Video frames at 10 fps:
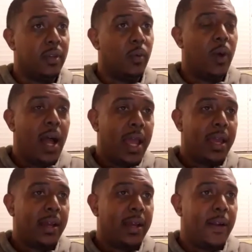Why?
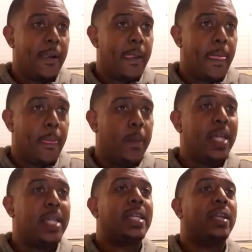
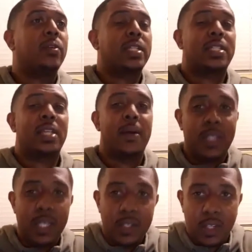Because they don't accept
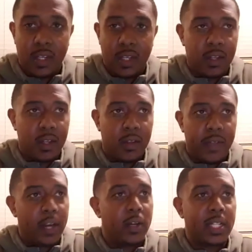teaching,
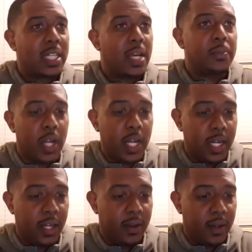they don't accept
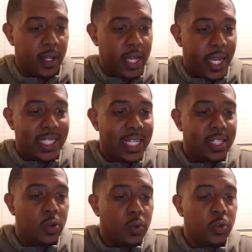training. It
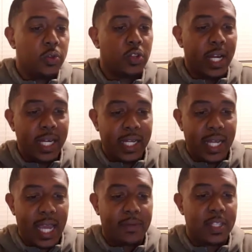says, Who through training
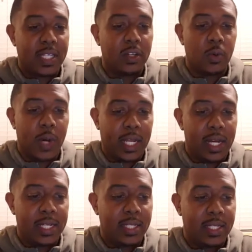have the skill to
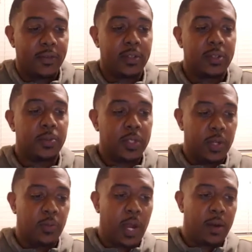recognize the difference
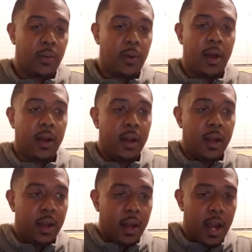between right and wrong.
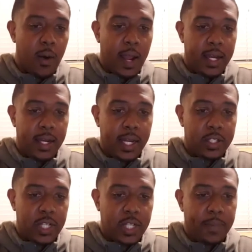All right,
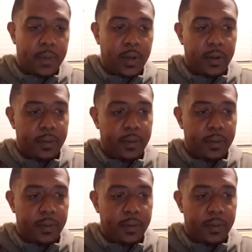next chapter.